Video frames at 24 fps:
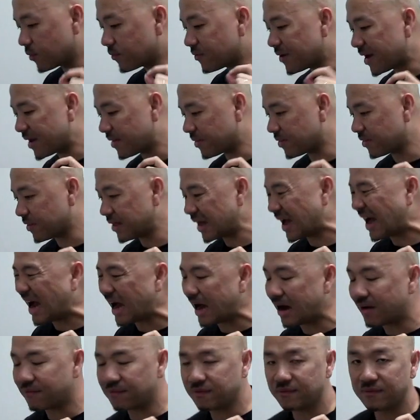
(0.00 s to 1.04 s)
write the
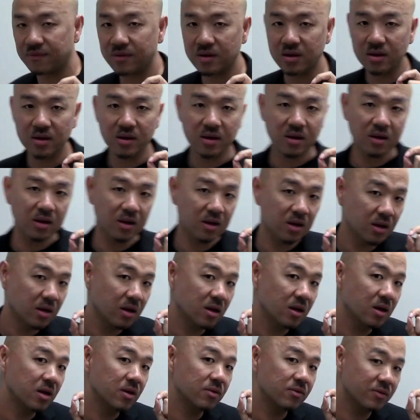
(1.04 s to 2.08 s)
half
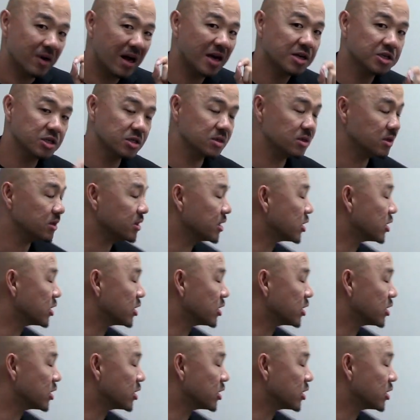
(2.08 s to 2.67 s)
reaction